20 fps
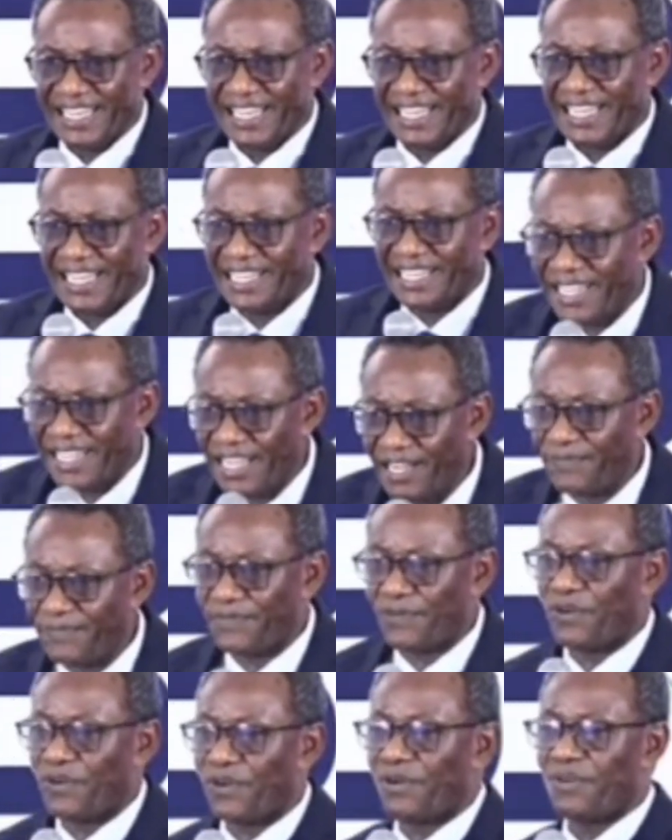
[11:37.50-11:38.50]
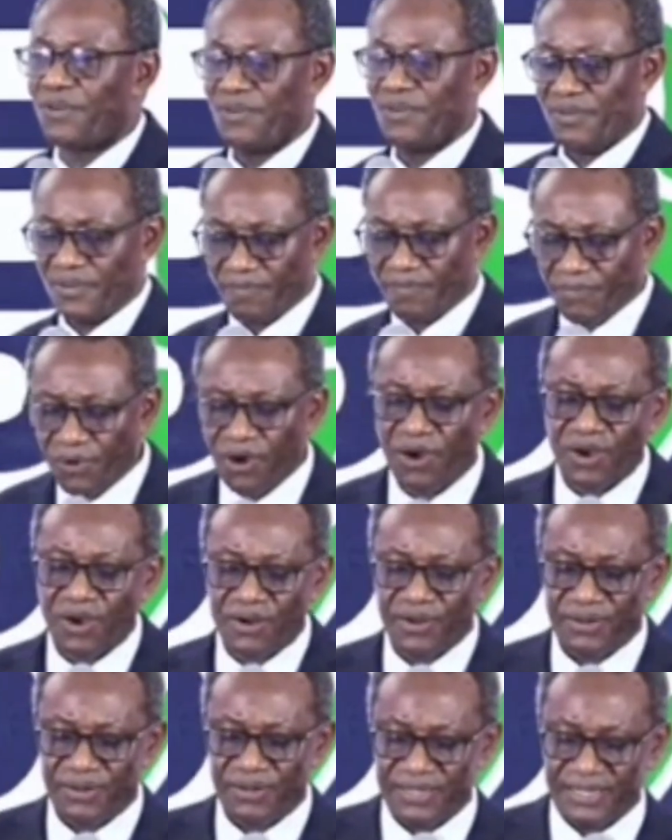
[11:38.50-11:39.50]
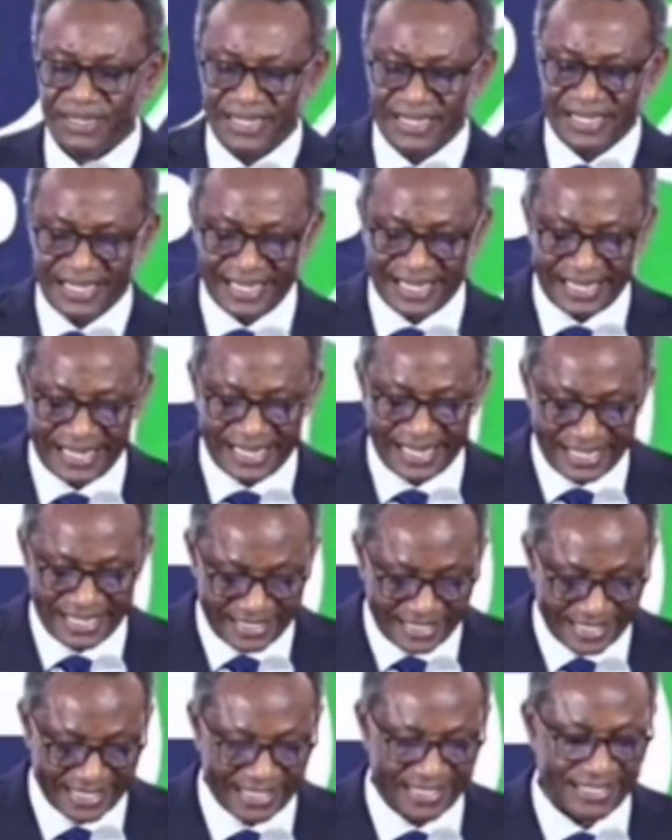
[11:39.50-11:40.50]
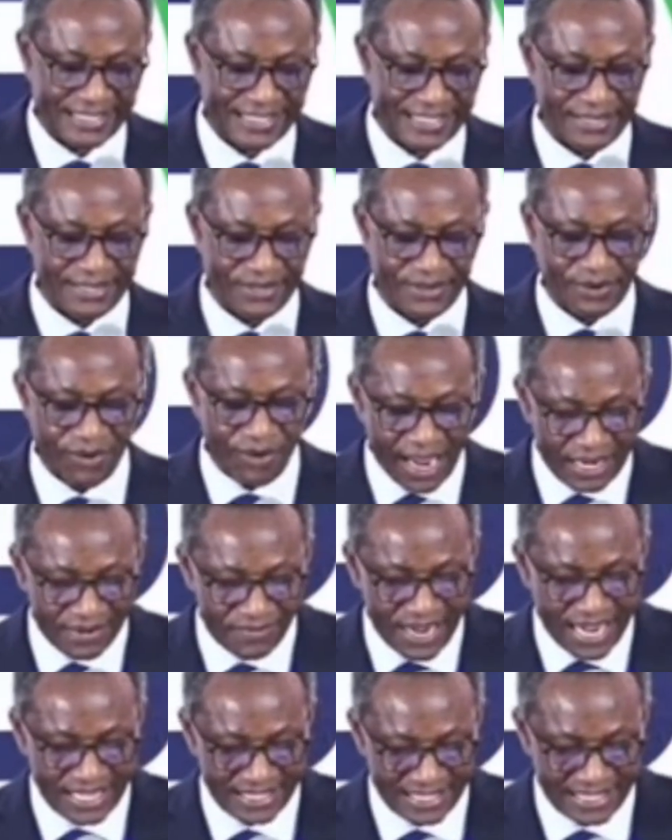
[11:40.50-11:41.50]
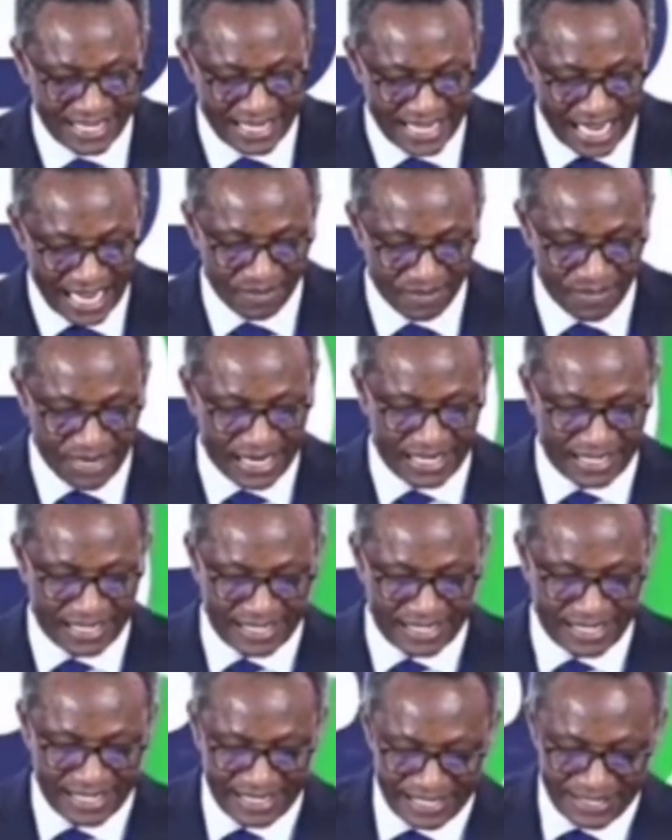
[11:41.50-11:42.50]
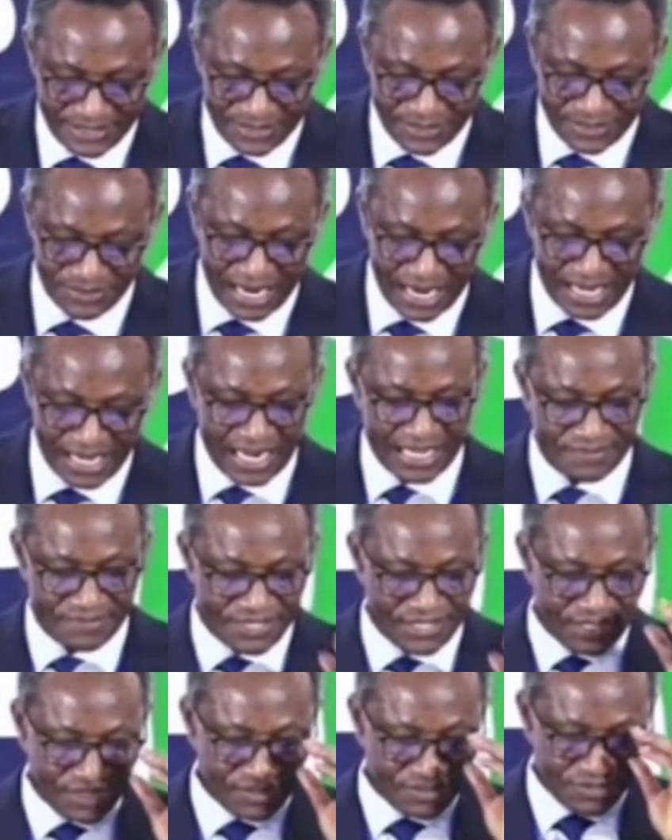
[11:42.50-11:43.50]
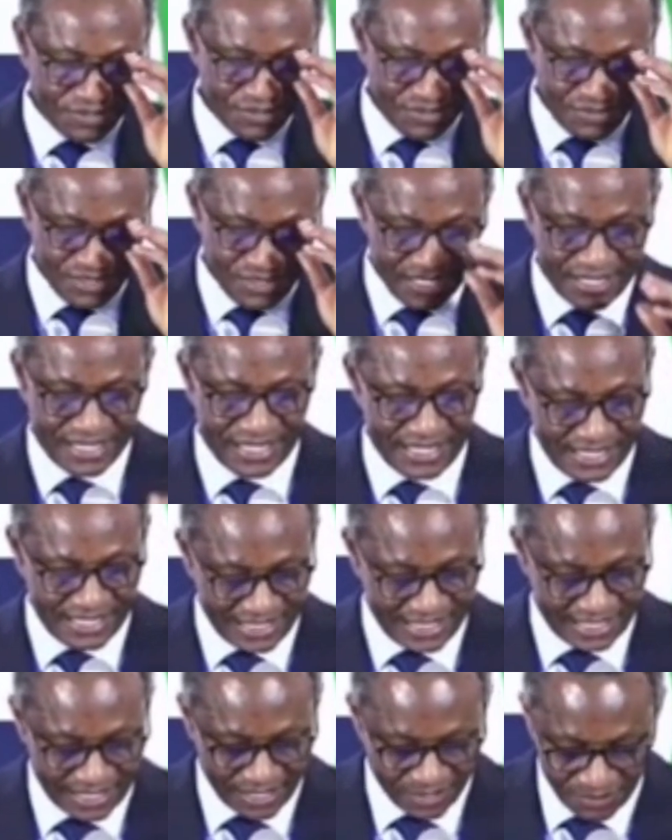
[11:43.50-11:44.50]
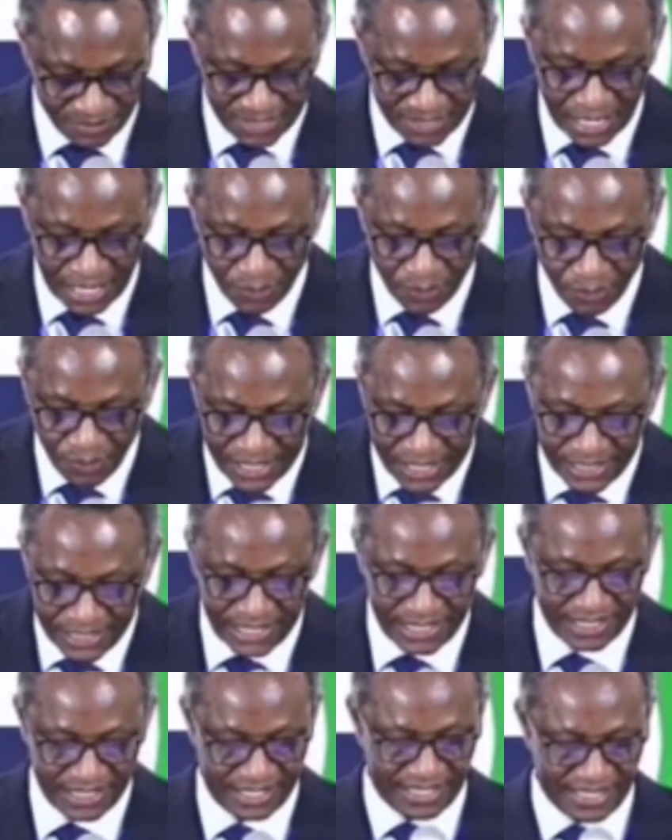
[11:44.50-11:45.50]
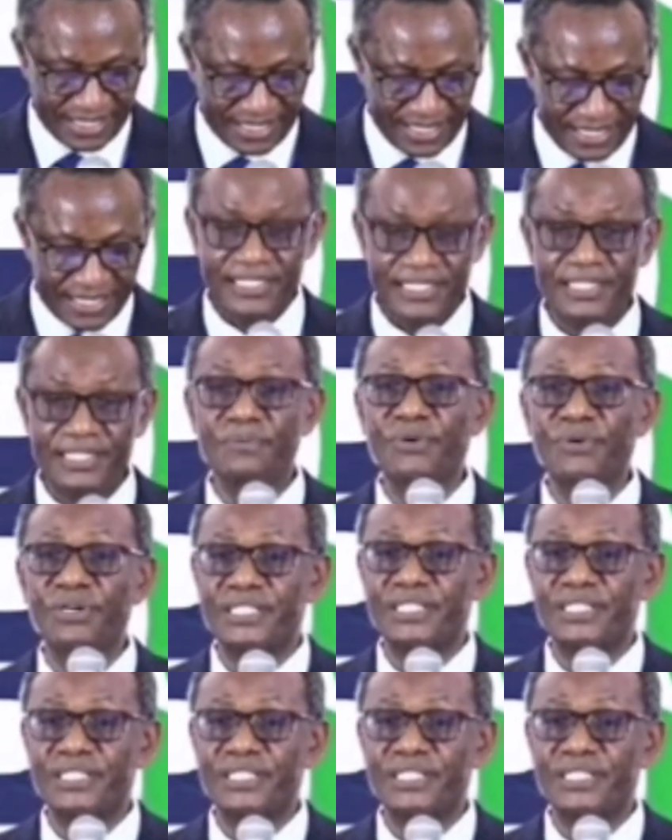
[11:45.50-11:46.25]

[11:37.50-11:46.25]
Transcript: And therefore, Paul insisted or advised the young man to allow himself to be circumcised, which Timothy